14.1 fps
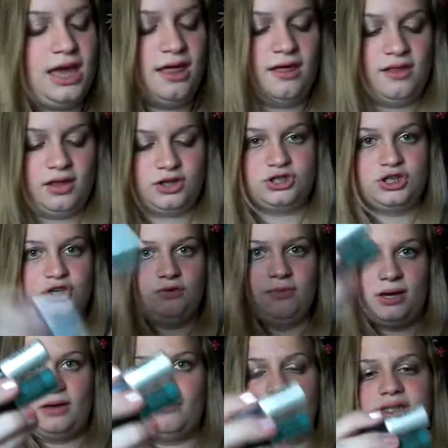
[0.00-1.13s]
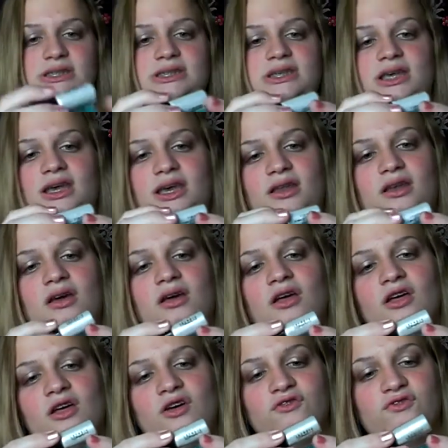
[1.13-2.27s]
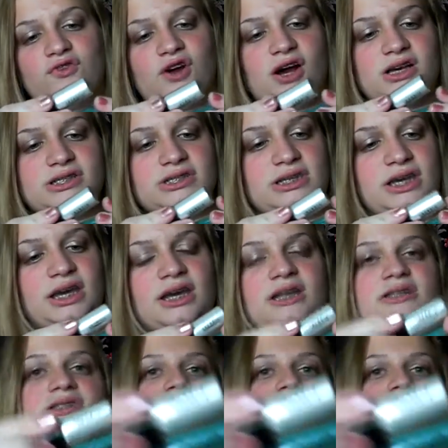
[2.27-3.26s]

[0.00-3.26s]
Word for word: and then two pigments in Frost and